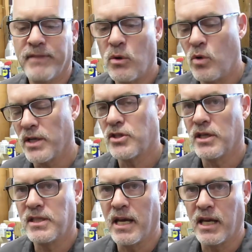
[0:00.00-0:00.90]
want you
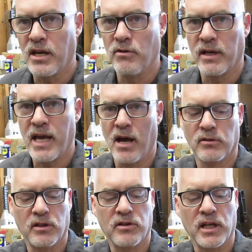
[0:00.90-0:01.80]
to take into
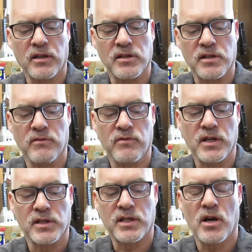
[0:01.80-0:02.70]
account the thickness of
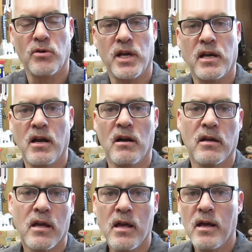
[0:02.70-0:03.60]
this coating
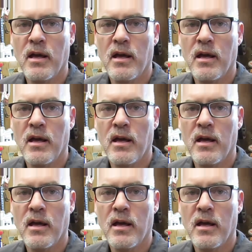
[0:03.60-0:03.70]
here.